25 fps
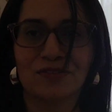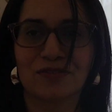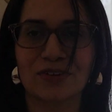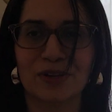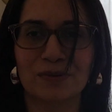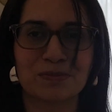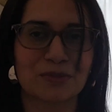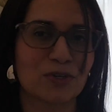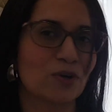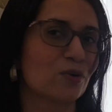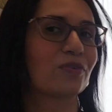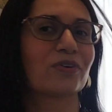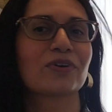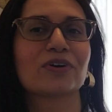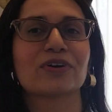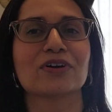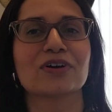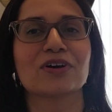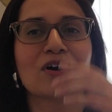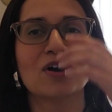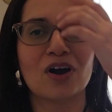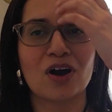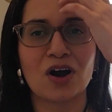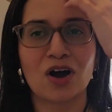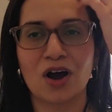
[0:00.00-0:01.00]
flipped
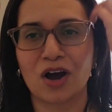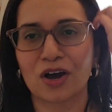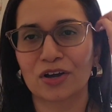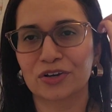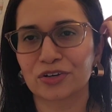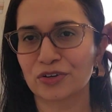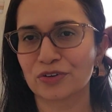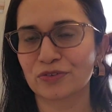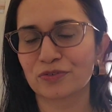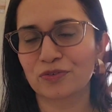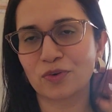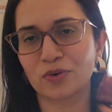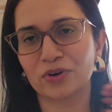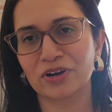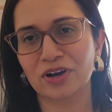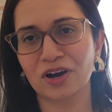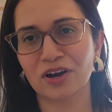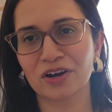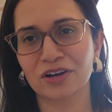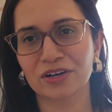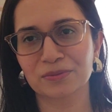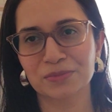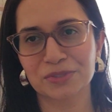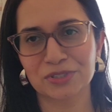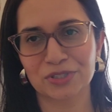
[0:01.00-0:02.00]
over on her
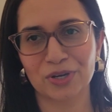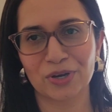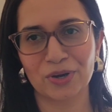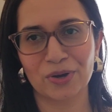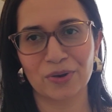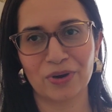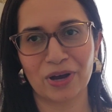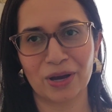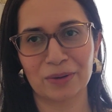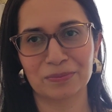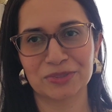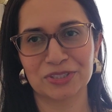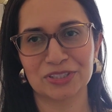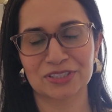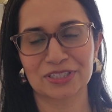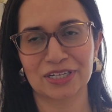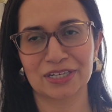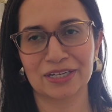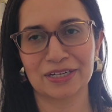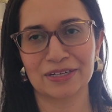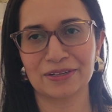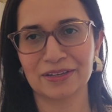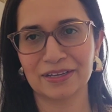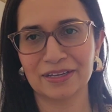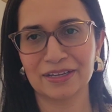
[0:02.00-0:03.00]
forearm. So I'm just
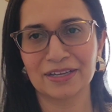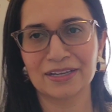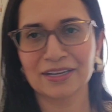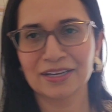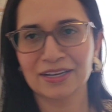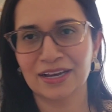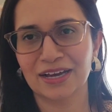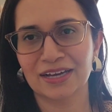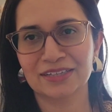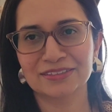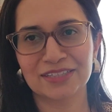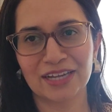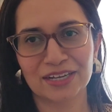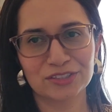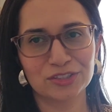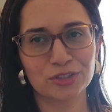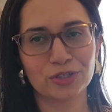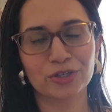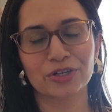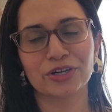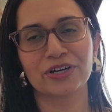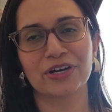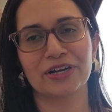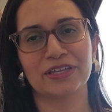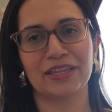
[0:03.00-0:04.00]
going to attend
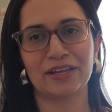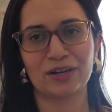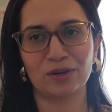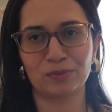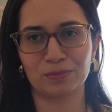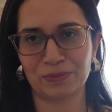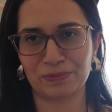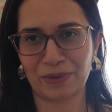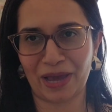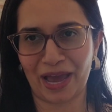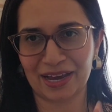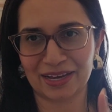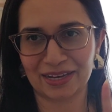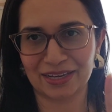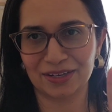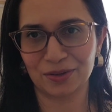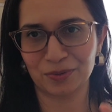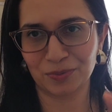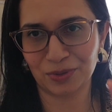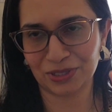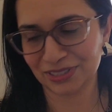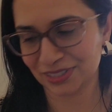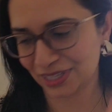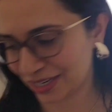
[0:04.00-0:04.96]
to her and then I'll be back. One